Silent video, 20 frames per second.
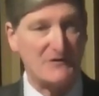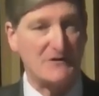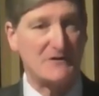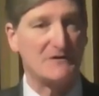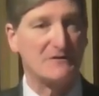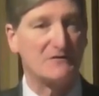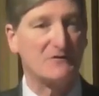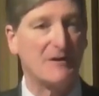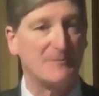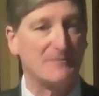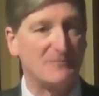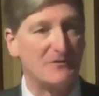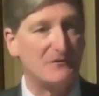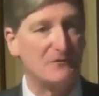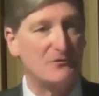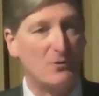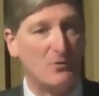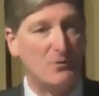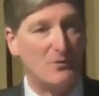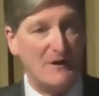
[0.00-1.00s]
the Contempt of
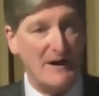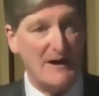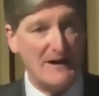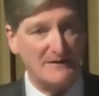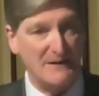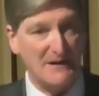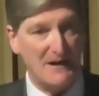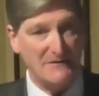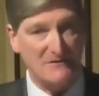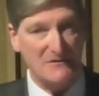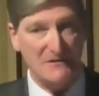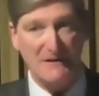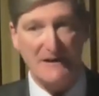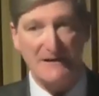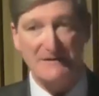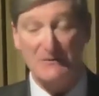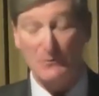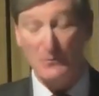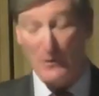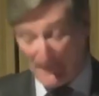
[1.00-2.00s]
Court Act
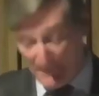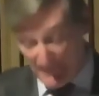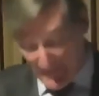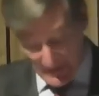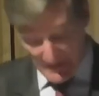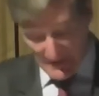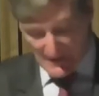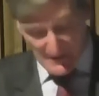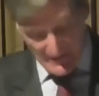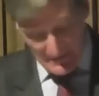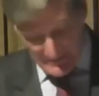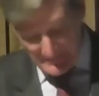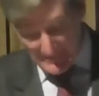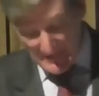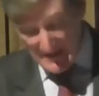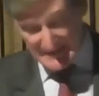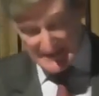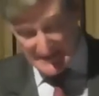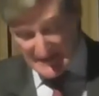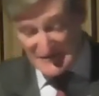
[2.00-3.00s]
1981. In
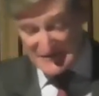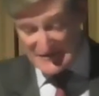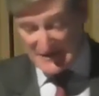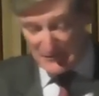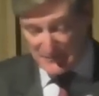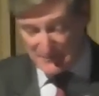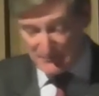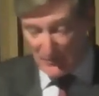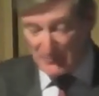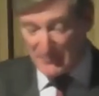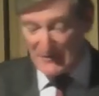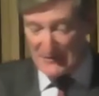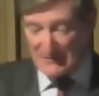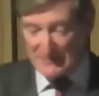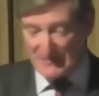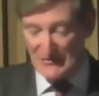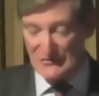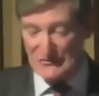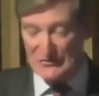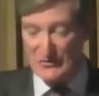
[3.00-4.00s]
my case, that was probably the
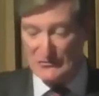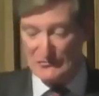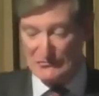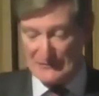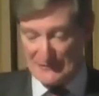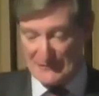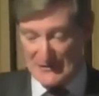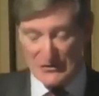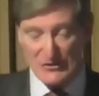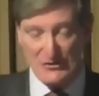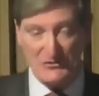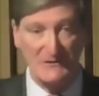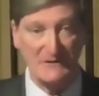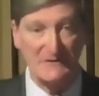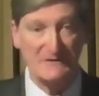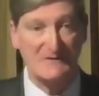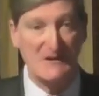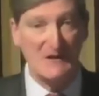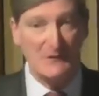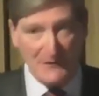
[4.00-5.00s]
most controversial
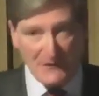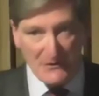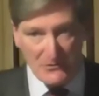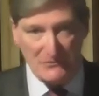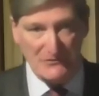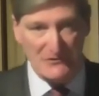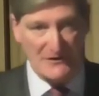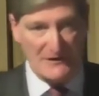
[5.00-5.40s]
and difficult